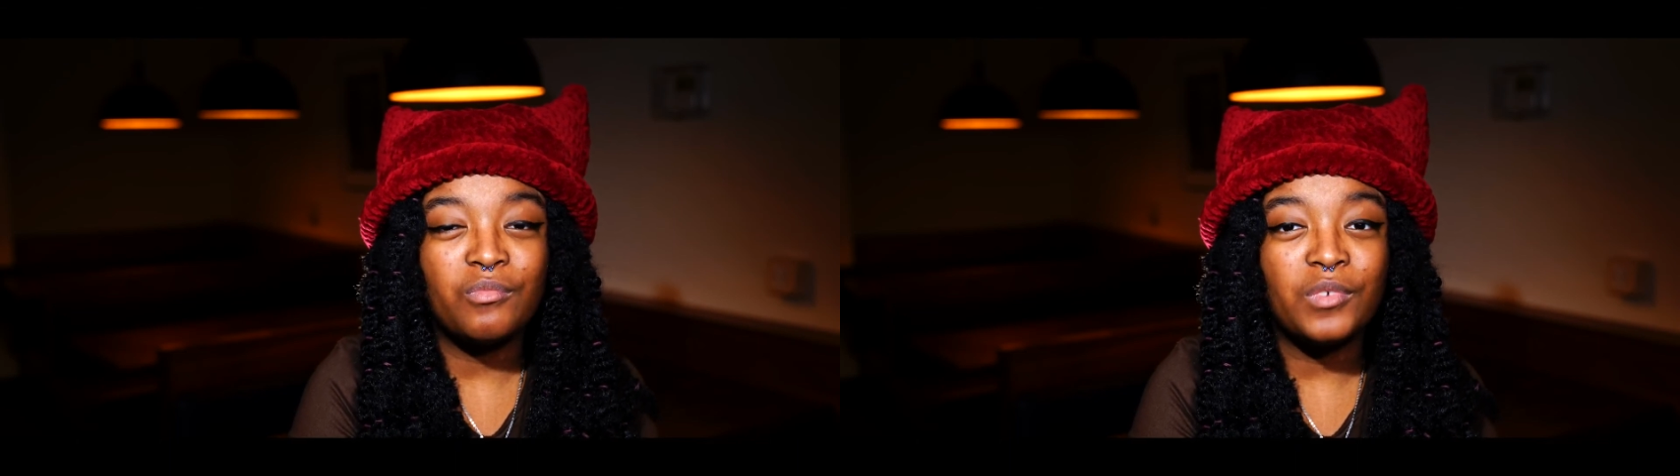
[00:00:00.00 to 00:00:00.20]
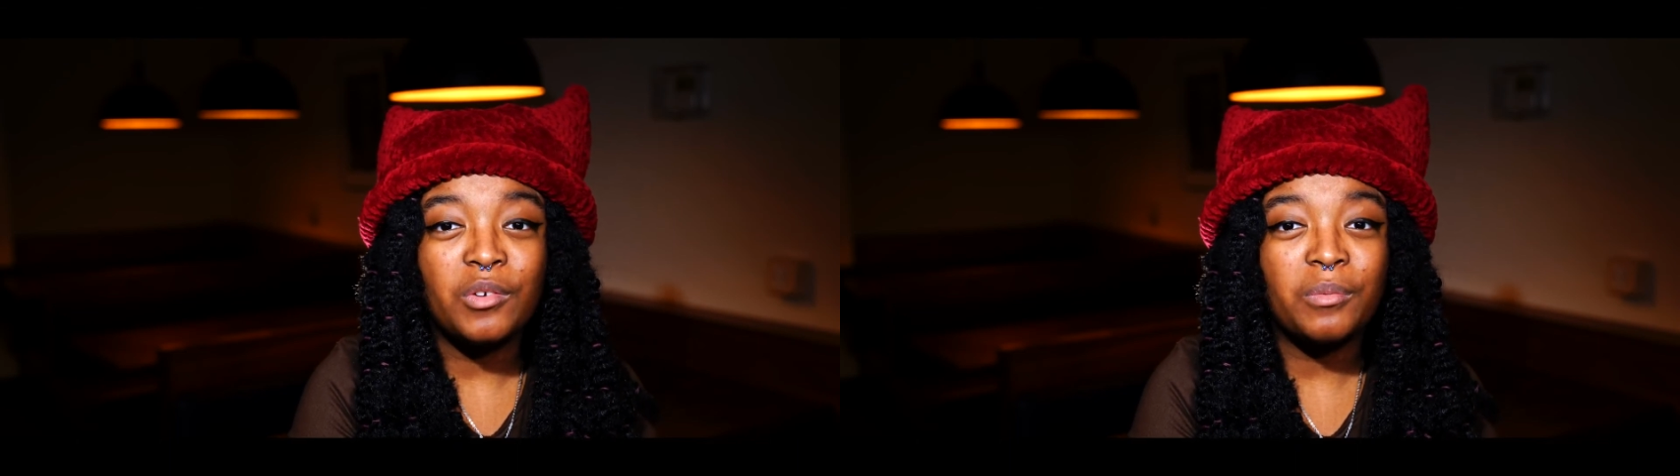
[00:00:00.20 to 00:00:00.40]

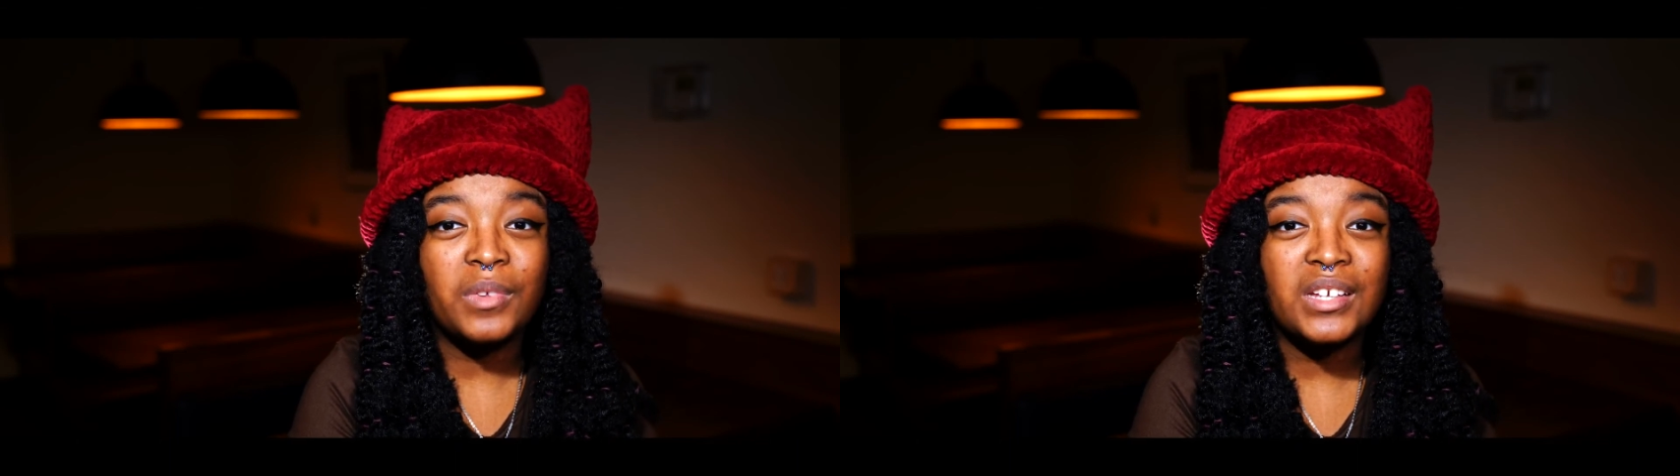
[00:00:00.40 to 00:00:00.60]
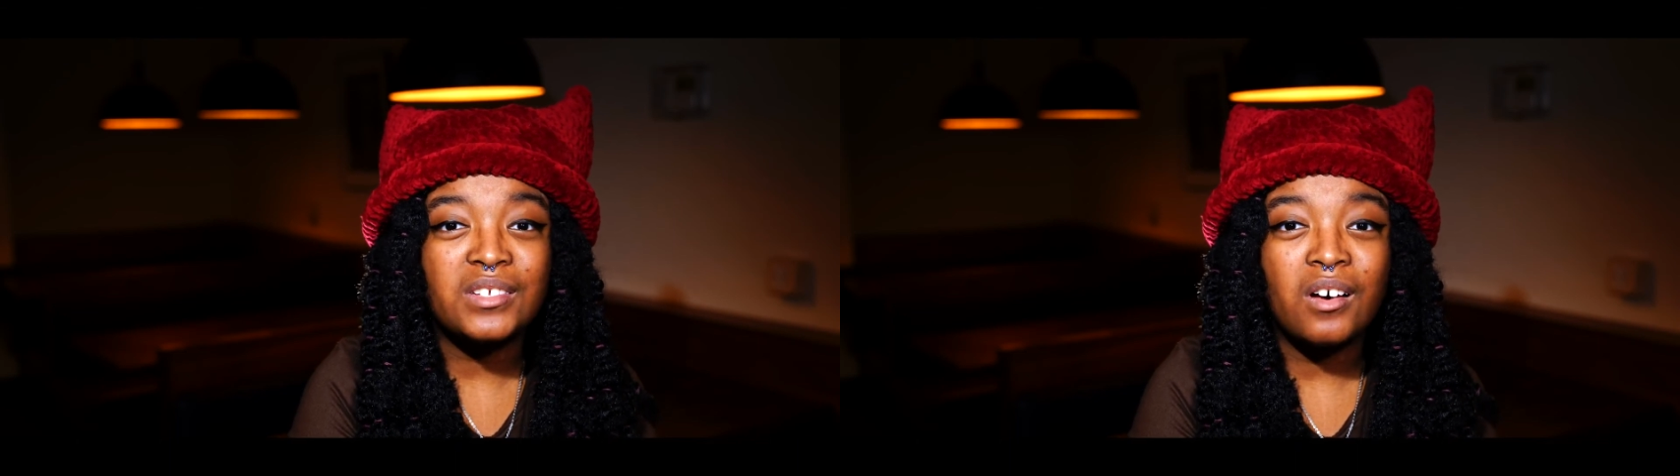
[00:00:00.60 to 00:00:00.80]
we don't
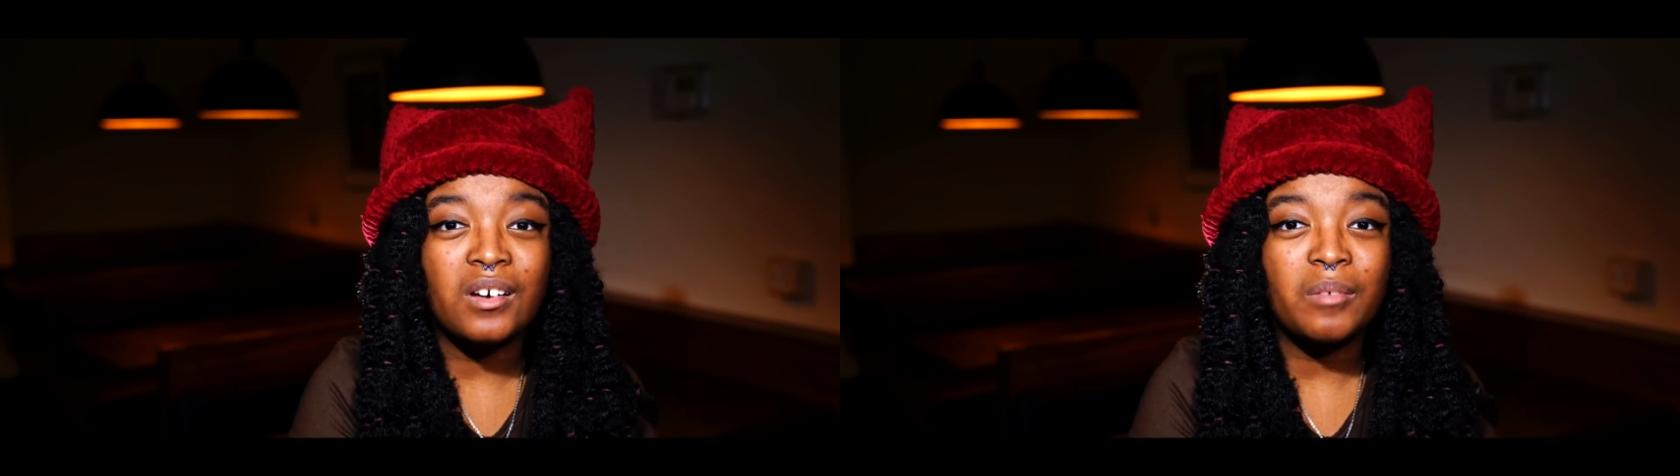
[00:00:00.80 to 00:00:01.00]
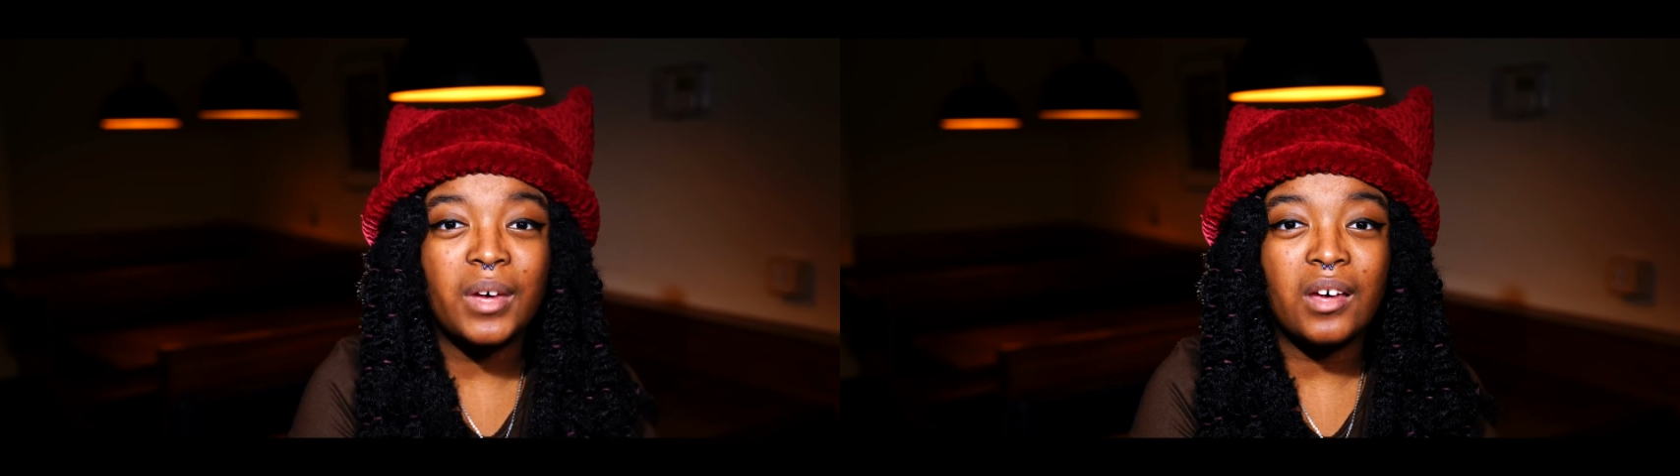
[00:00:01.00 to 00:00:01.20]
really
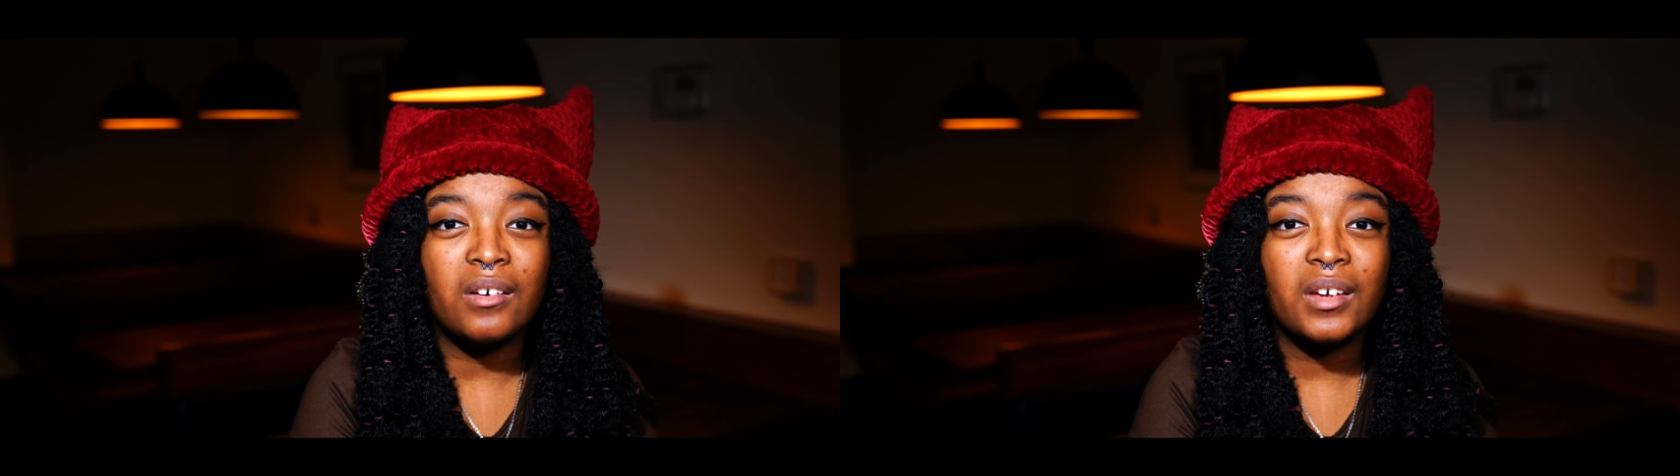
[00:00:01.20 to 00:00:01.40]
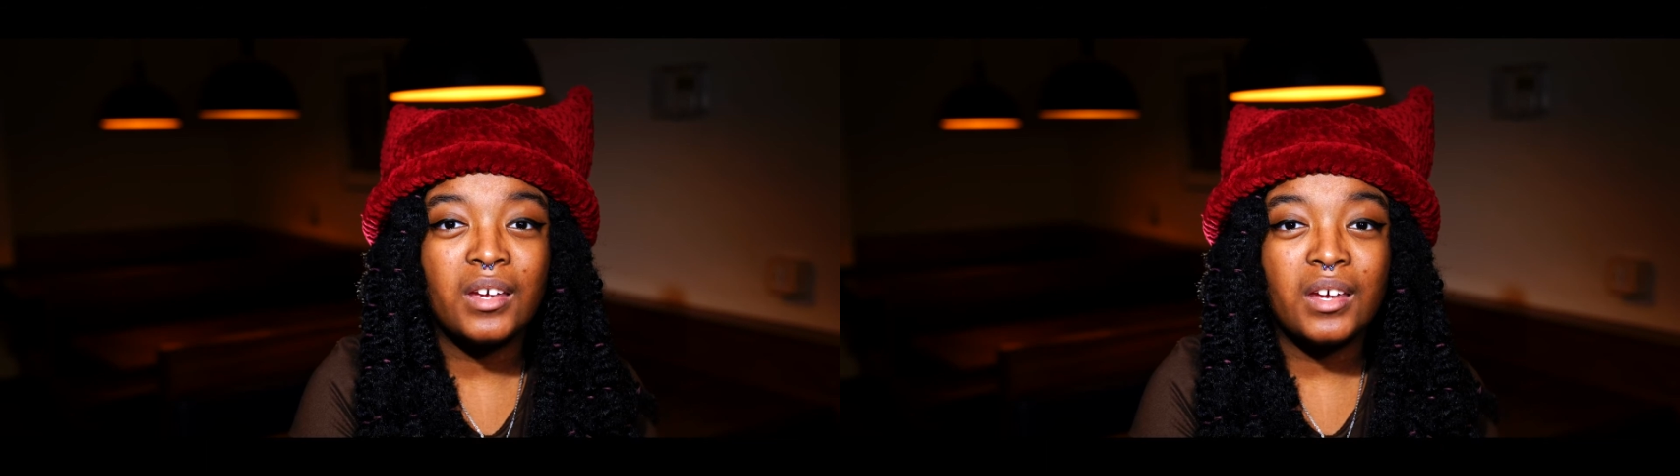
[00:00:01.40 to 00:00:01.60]
talk about,